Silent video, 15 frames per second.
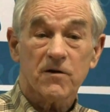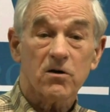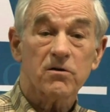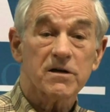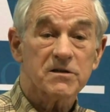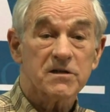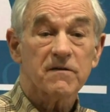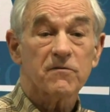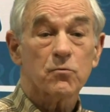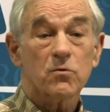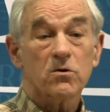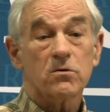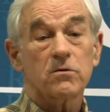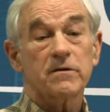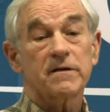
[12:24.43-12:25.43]
currency of the
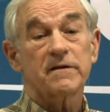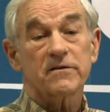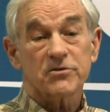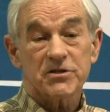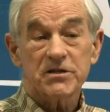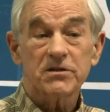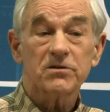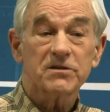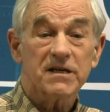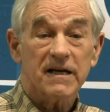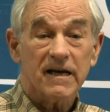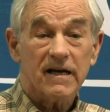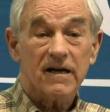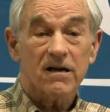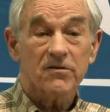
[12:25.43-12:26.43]
world and they're still
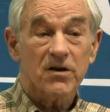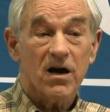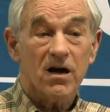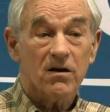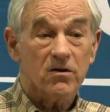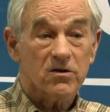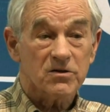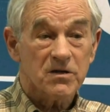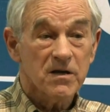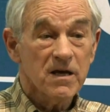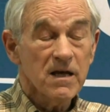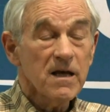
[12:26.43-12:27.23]
taking our dollars.